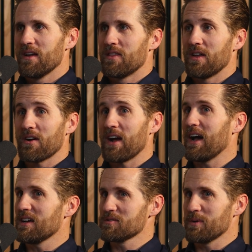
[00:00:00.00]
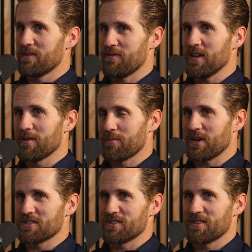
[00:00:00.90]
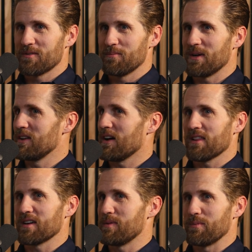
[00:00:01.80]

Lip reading: There has been fee compression, but not like